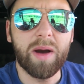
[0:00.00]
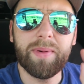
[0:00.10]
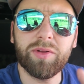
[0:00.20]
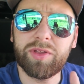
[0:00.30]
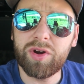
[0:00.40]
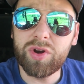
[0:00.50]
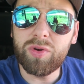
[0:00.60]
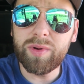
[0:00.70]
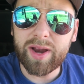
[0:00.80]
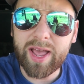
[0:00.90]
about their
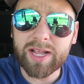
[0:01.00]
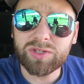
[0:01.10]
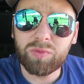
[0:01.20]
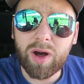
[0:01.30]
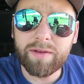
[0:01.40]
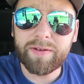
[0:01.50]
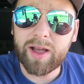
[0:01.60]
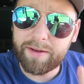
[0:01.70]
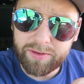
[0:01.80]
new enhanced Wi-Fi.